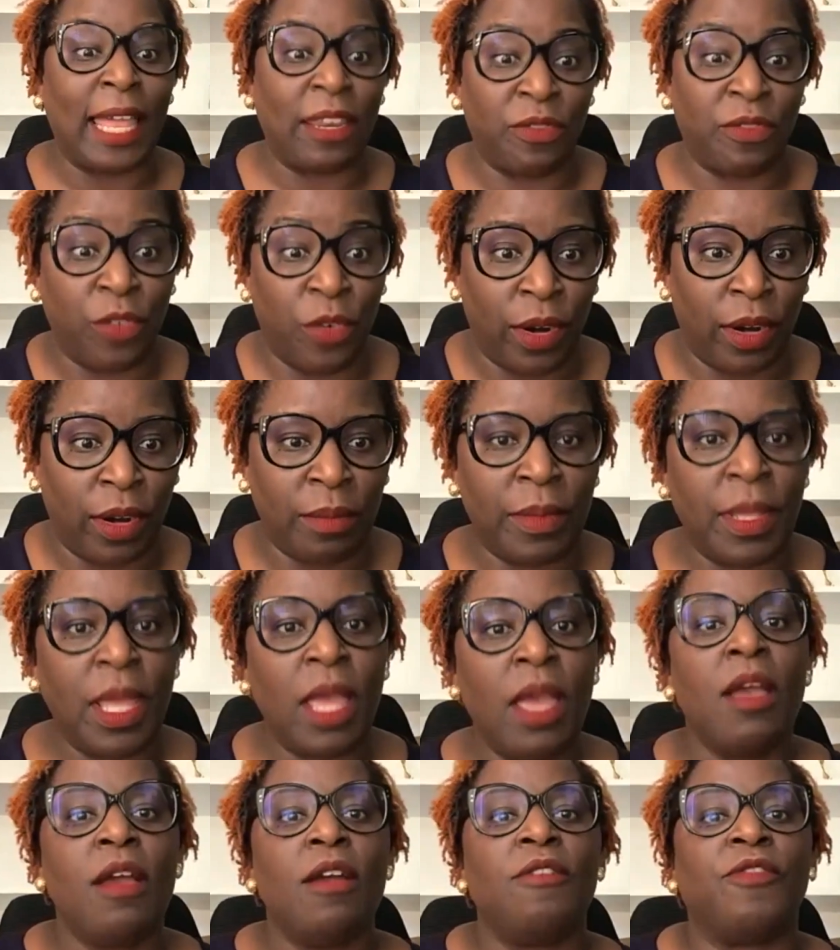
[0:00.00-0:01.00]
platform
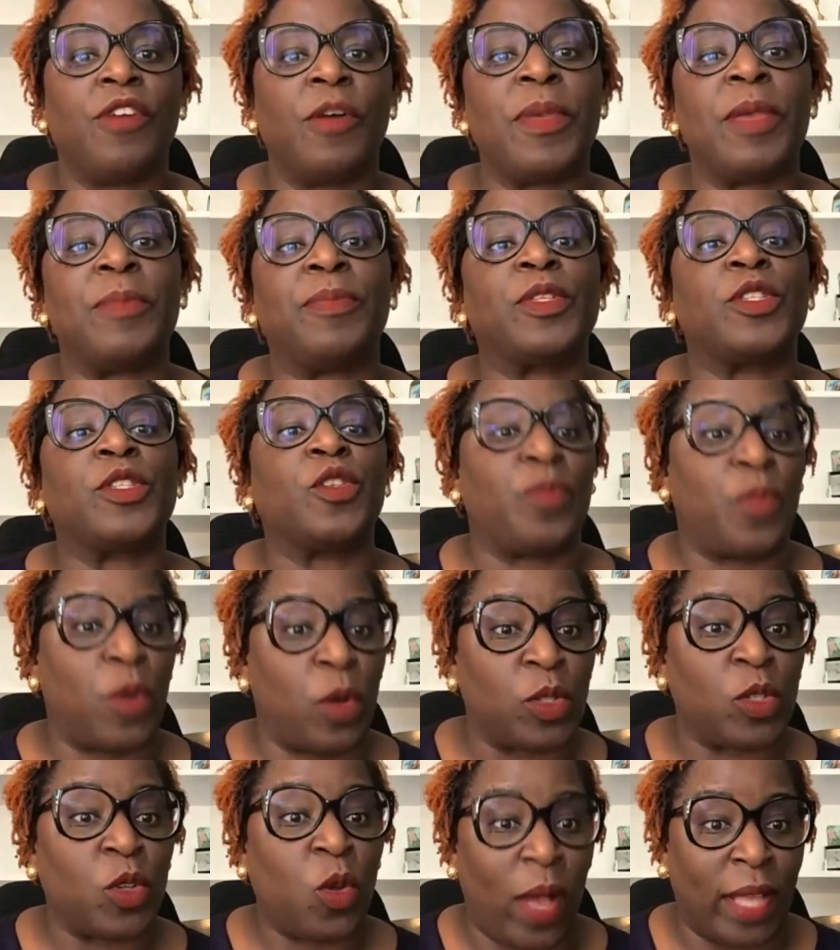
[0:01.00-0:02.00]
for people to
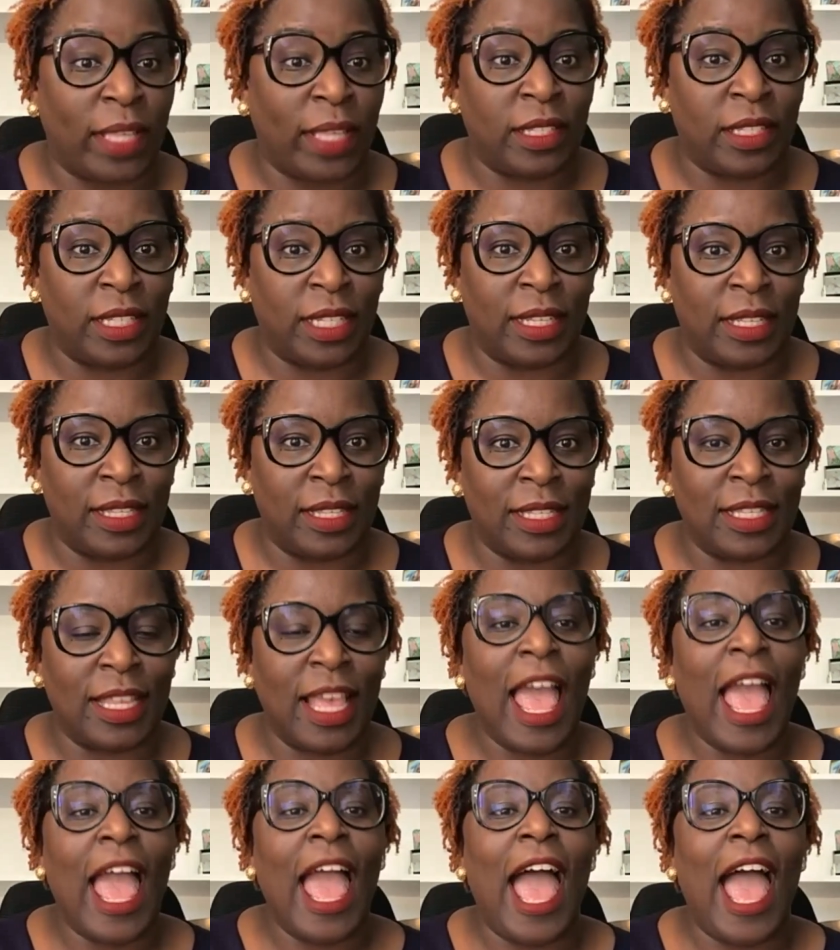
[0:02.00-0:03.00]
post questions.
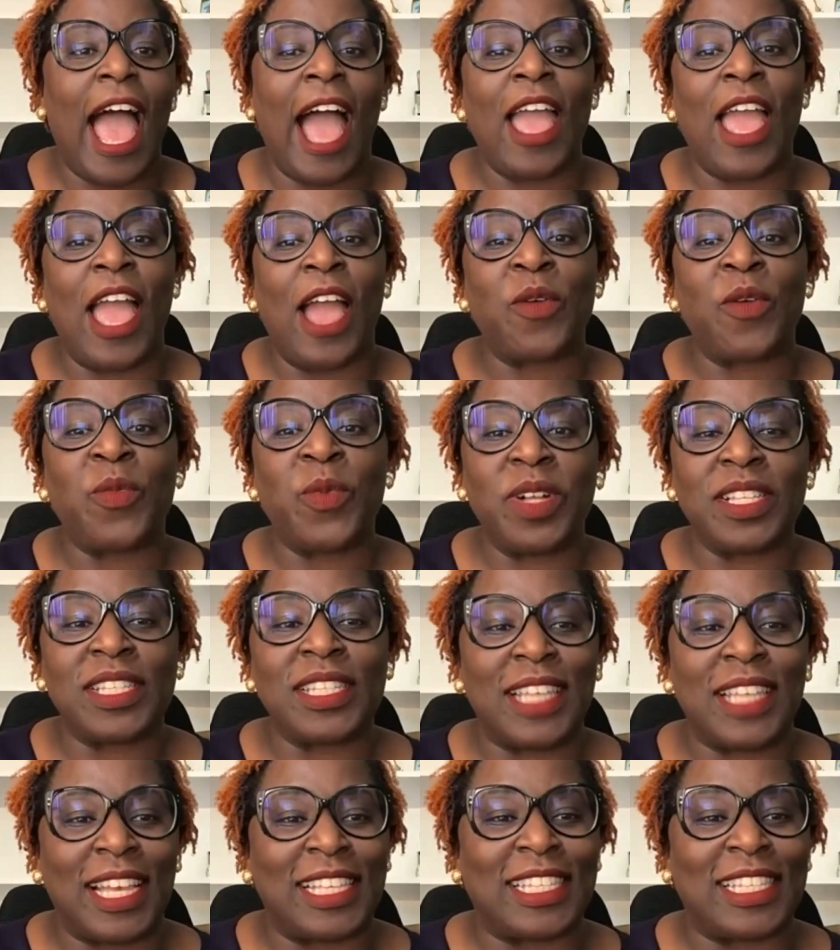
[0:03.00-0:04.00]
I will
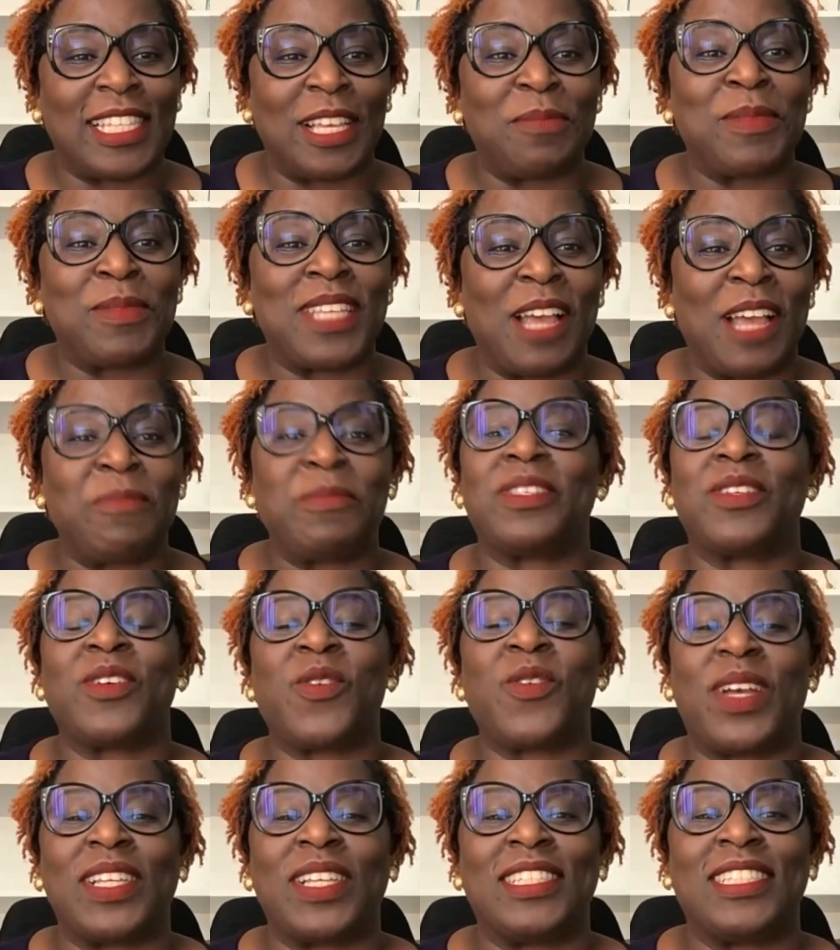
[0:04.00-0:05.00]
say sometimes the